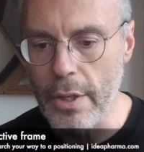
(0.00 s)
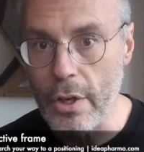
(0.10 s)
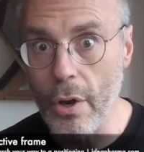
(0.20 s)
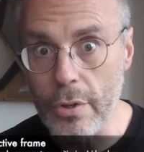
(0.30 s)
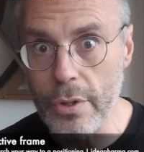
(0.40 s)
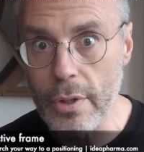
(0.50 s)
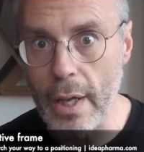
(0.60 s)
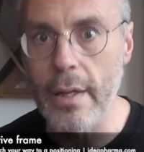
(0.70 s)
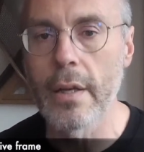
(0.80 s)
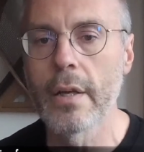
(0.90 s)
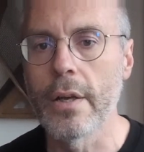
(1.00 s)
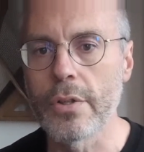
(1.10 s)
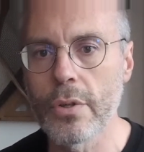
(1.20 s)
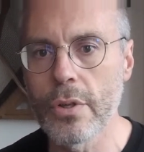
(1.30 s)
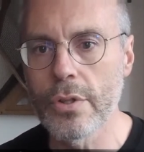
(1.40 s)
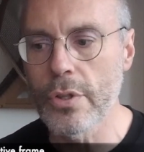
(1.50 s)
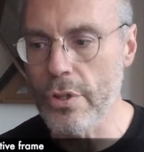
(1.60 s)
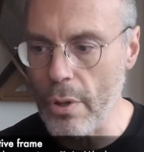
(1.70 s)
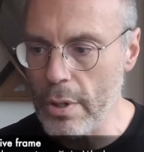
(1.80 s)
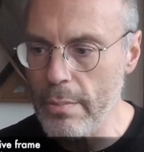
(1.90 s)
You can't do that. As soon as you
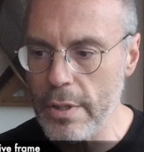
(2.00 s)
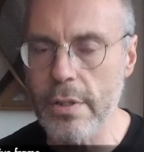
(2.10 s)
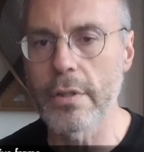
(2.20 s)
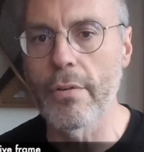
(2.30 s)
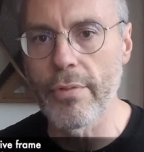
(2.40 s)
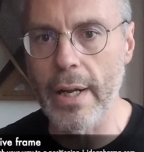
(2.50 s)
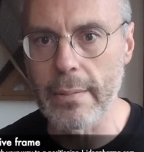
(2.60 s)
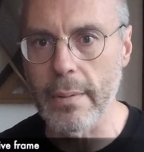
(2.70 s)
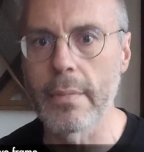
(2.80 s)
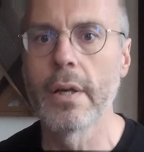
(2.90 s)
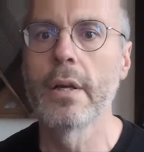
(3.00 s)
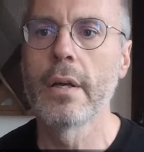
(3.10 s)
show them this, you frame them.